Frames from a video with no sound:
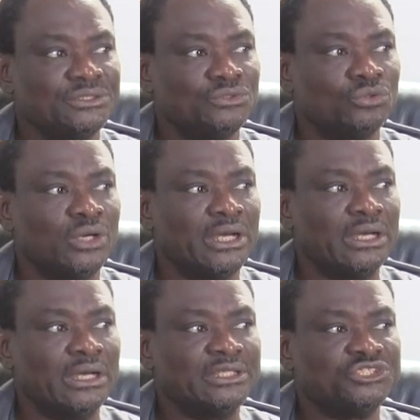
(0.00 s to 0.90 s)

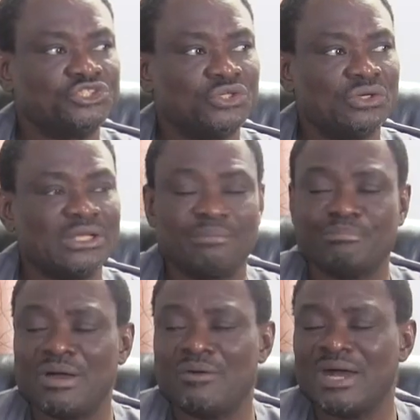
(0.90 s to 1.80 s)
to ensure that
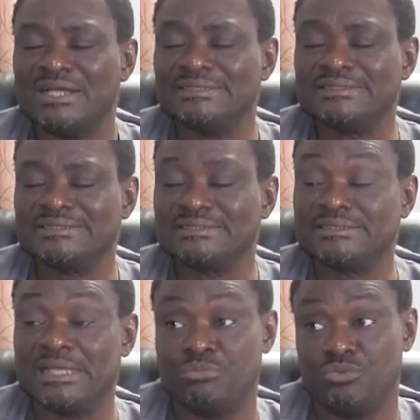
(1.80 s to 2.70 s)
power is
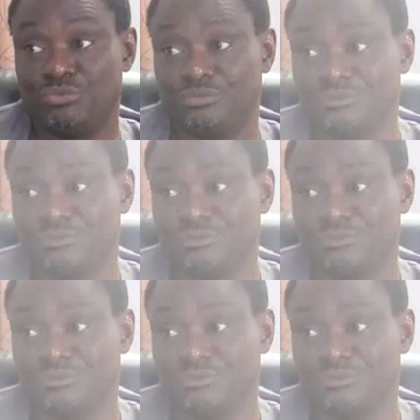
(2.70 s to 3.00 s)
stable.